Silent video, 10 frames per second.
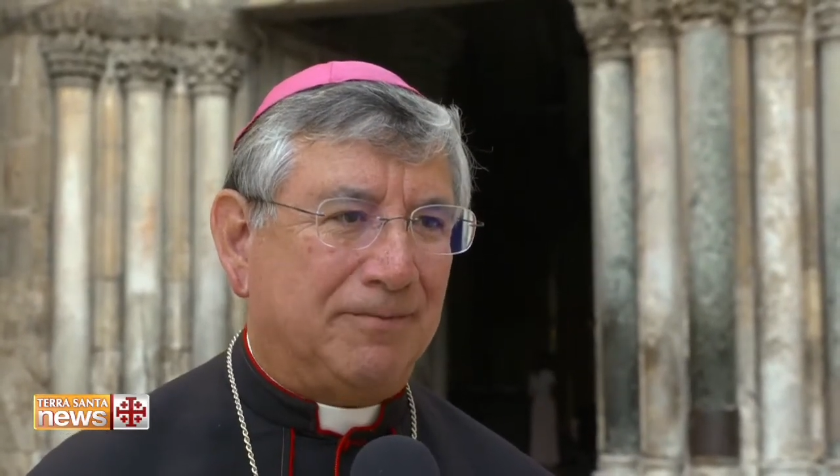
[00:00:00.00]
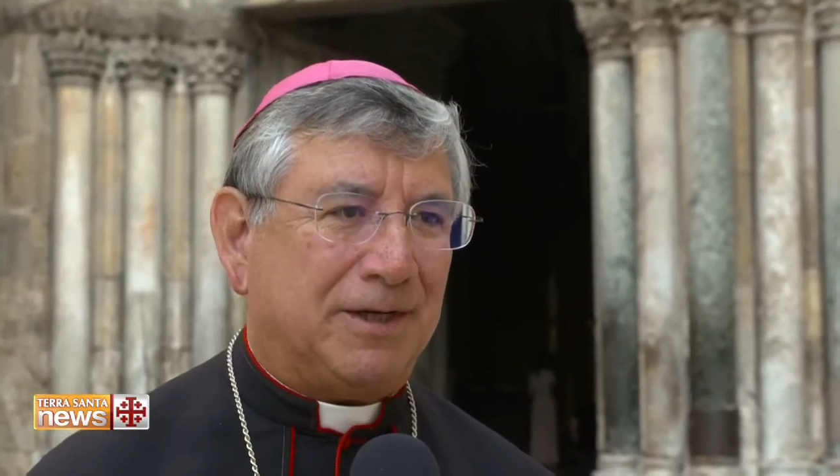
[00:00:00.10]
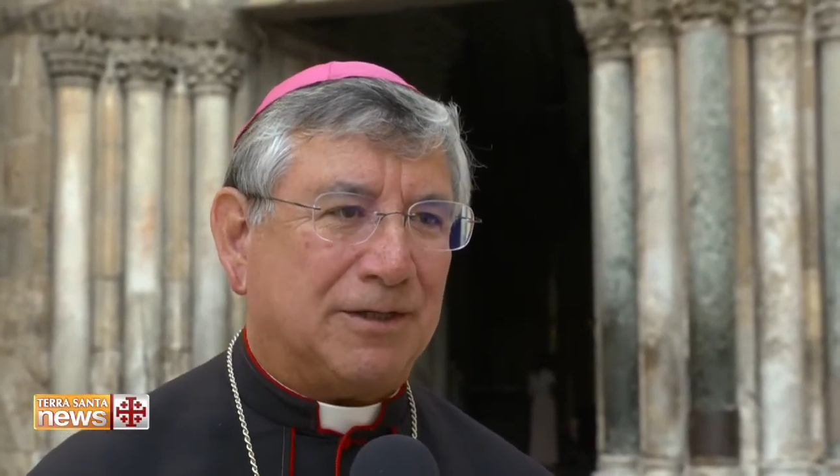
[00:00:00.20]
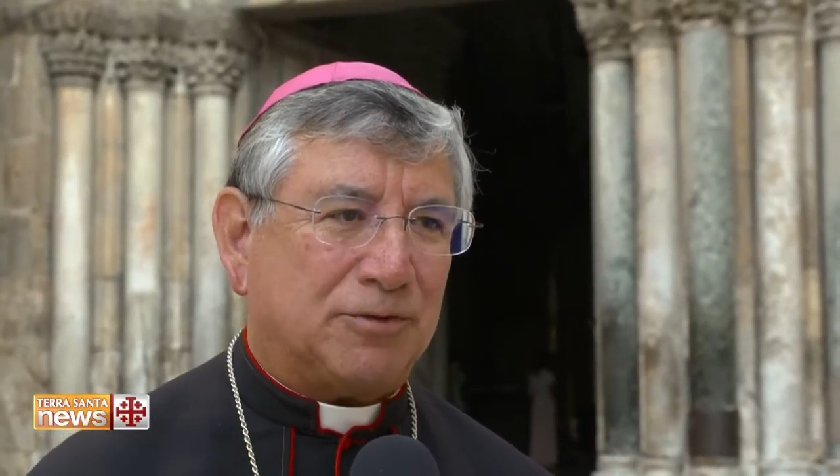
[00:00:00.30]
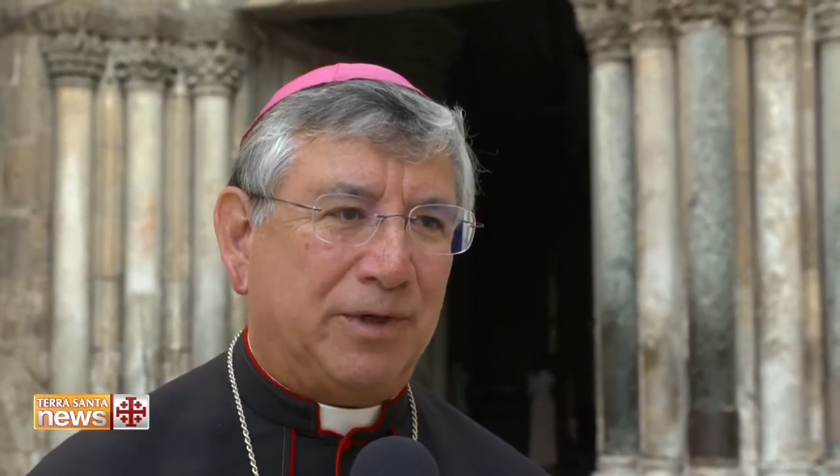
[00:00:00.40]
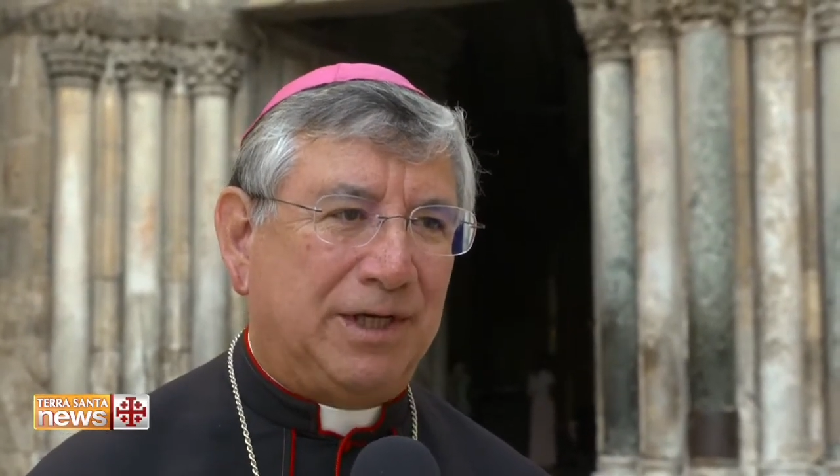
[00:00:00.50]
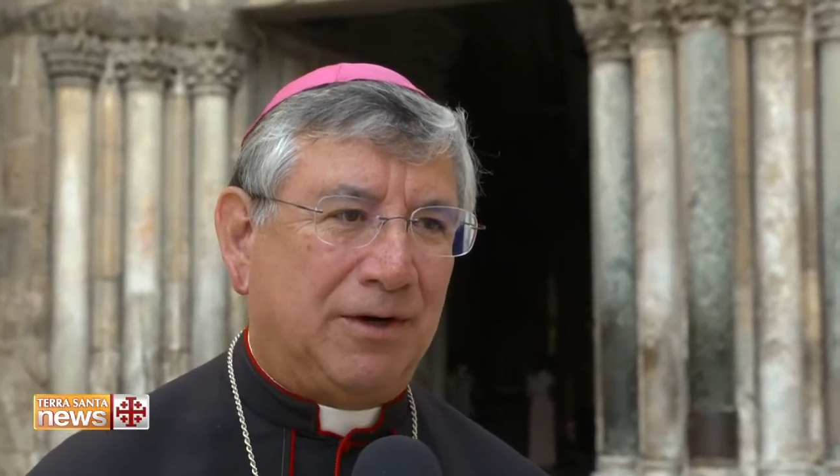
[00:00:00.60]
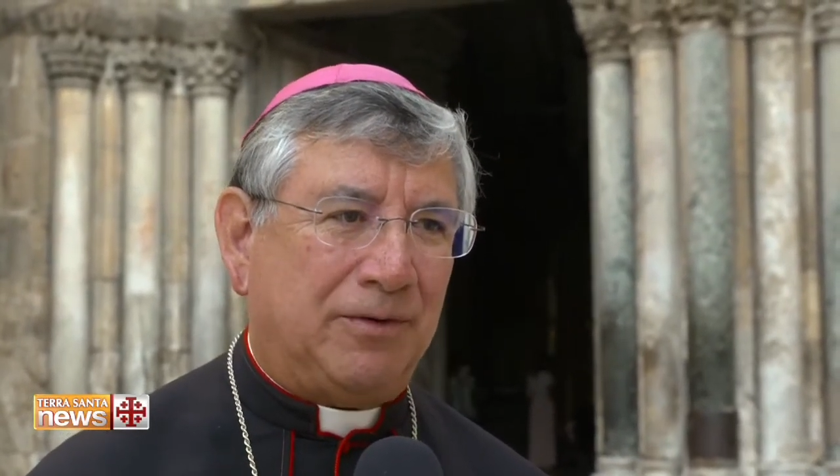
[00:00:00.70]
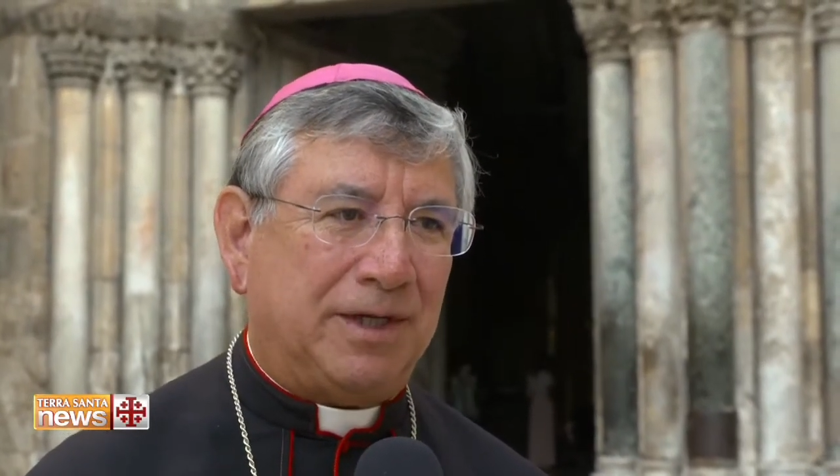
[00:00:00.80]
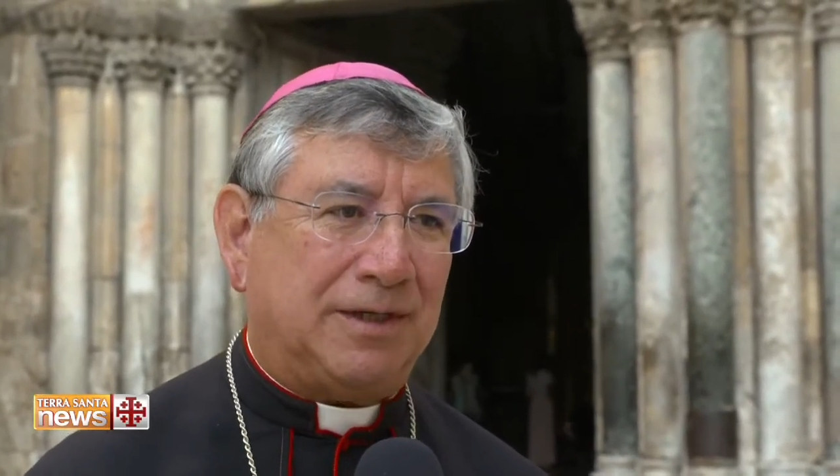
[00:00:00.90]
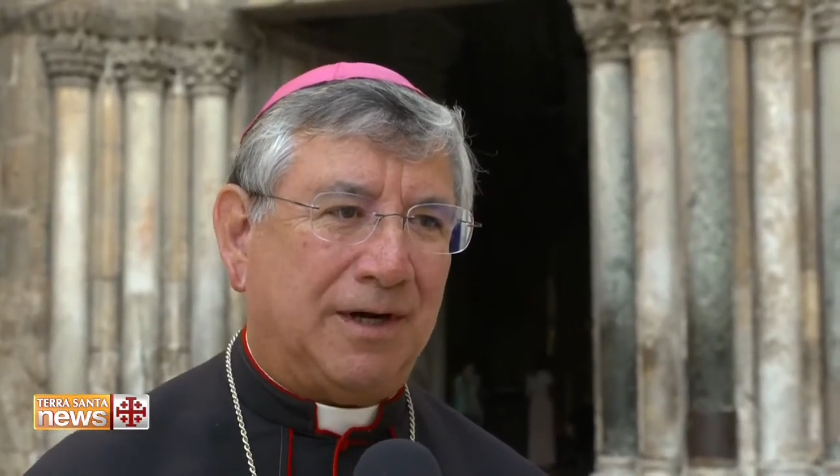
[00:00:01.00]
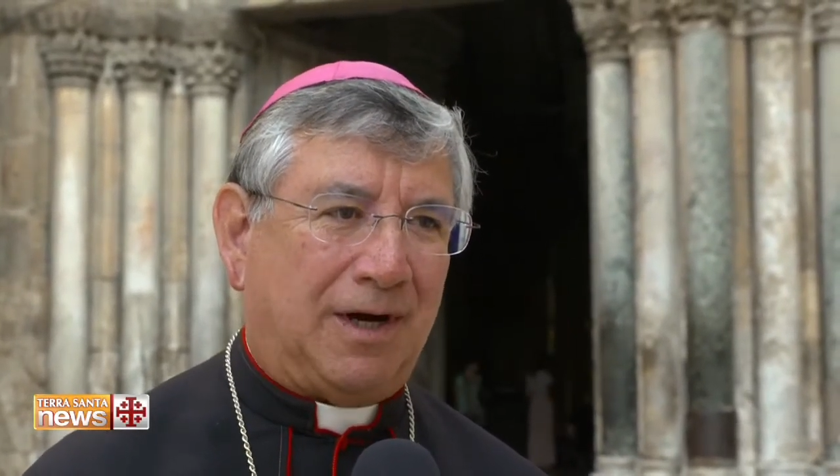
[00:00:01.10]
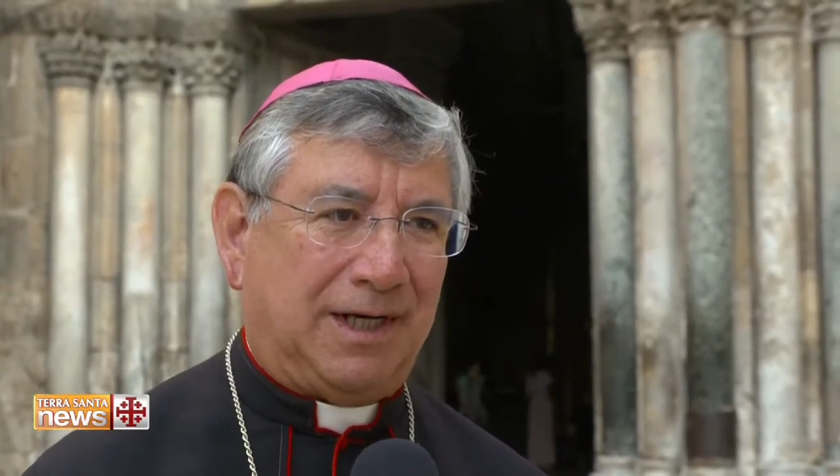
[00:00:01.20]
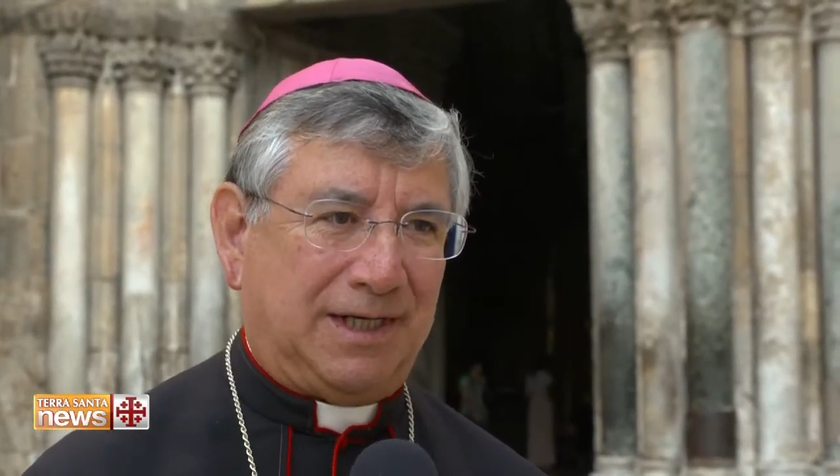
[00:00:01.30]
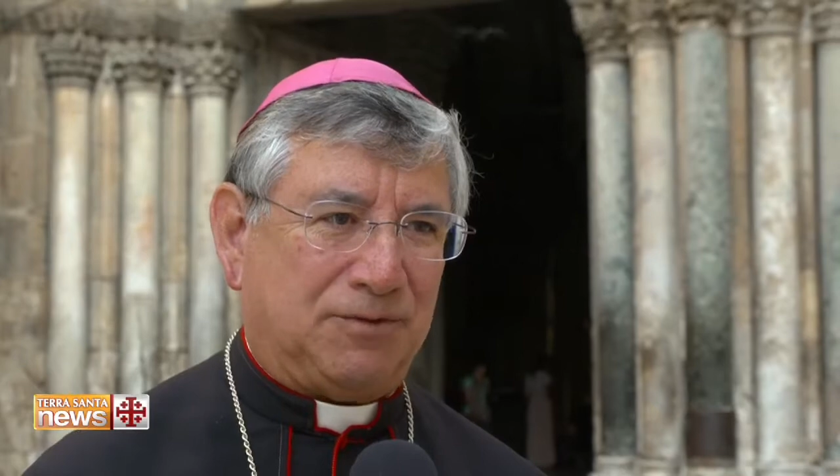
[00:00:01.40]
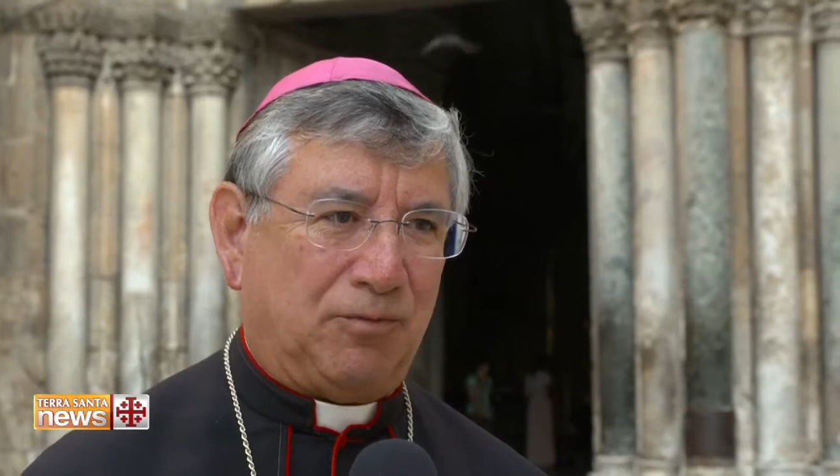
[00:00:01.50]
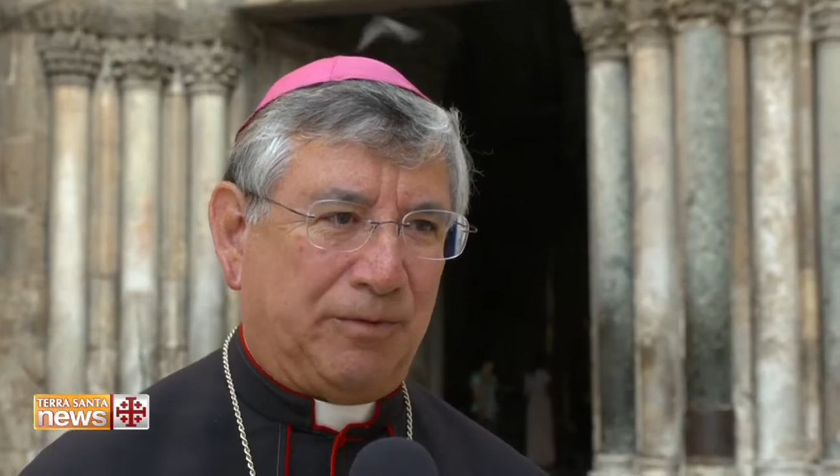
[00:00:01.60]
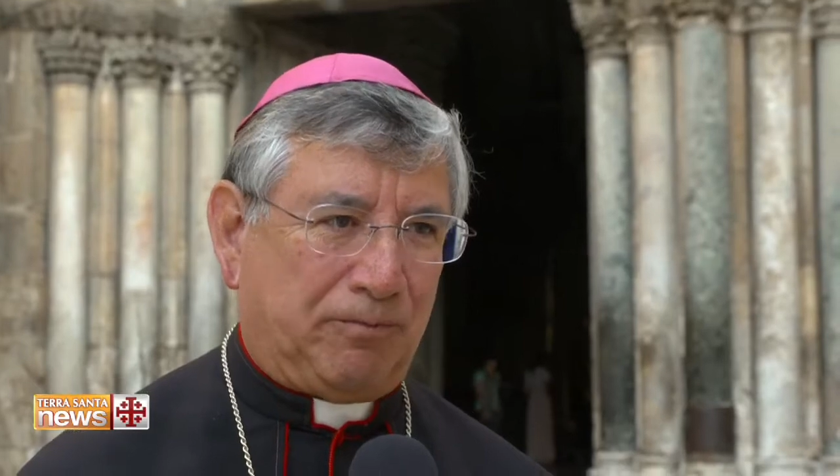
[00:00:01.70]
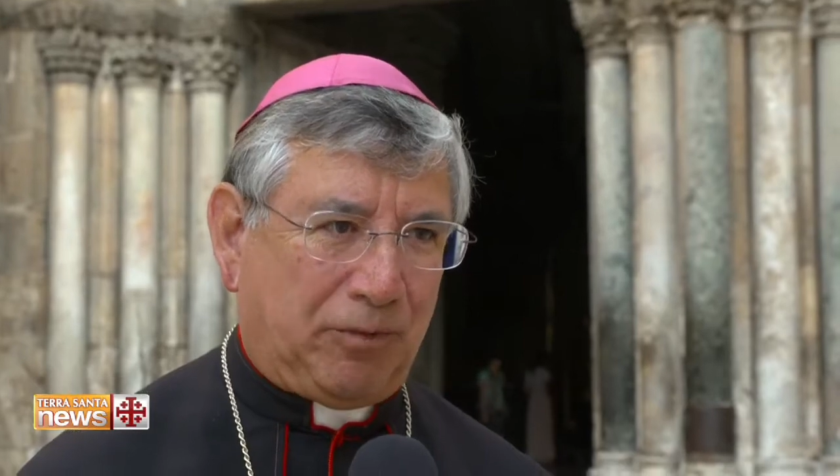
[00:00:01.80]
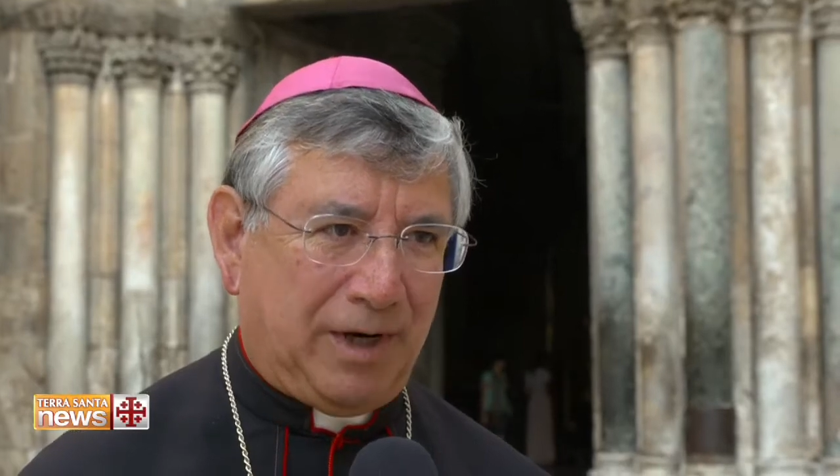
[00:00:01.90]
because we know that God is
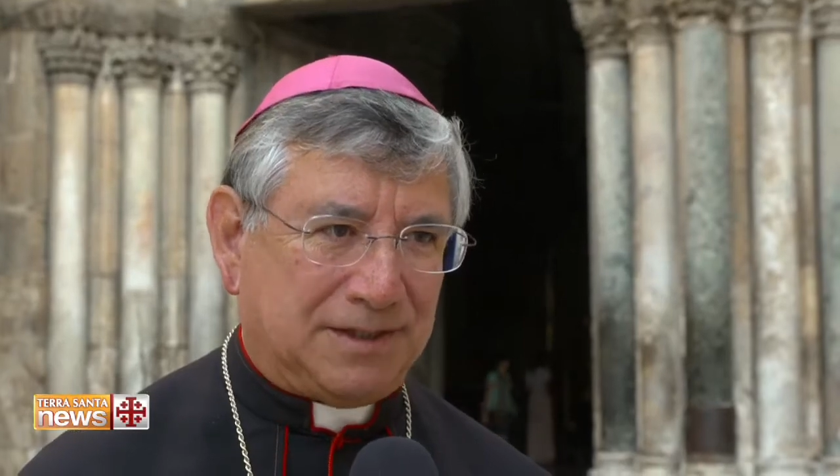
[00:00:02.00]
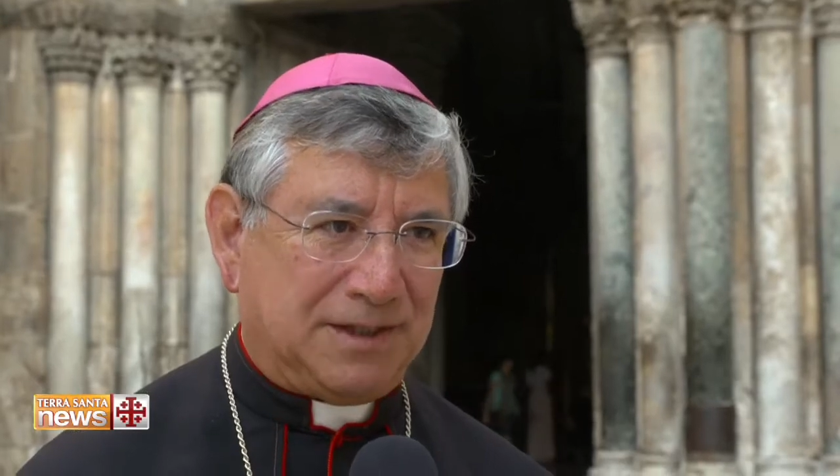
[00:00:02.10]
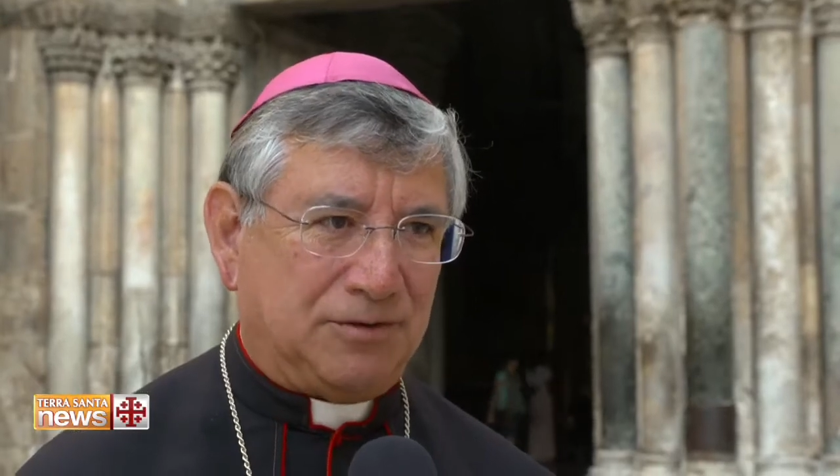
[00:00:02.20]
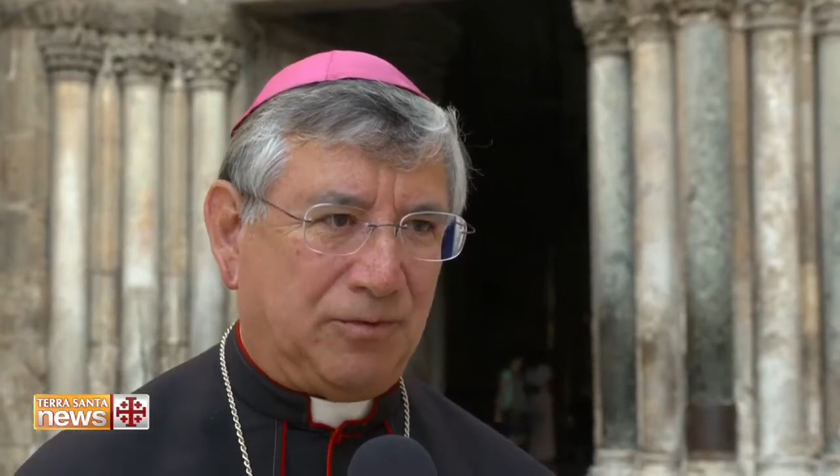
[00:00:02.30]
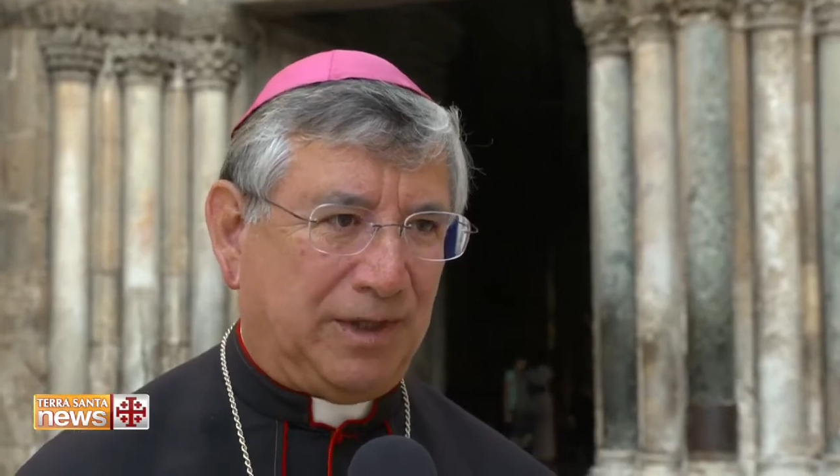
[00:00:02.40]
present